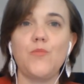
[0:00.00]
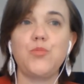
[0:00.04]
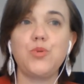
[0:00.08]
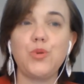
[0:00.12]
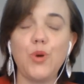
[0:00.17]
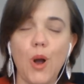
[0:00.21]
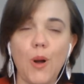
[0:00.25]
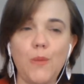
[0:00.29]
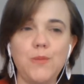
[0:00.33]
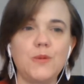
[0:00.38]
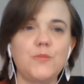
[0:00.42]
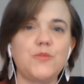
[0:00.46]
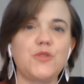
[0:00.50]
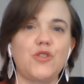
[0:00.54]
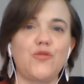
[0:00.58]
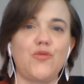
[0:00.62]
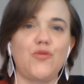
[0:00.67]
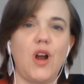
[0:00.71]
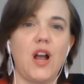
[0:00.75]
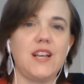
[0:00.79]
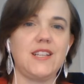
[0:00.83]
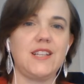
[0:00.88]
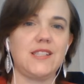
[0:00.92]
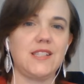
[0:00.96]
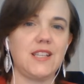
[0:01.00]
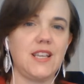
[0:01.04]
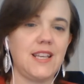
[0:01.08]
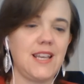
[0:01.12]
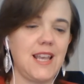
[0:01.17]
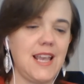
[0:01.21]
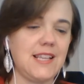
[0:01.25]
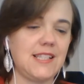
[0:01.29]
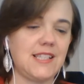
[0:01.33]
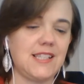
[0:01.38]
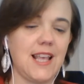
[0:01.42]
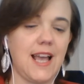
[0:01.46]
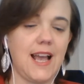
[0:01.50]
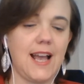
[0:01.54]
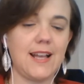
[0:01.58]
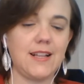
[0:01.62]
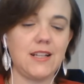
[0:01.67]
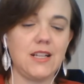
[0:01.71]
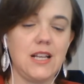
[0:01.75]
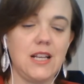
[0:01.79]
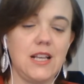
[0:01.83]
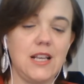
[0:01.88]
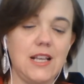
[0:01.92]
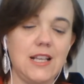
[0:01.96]
problems arising is
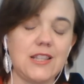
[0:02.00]
that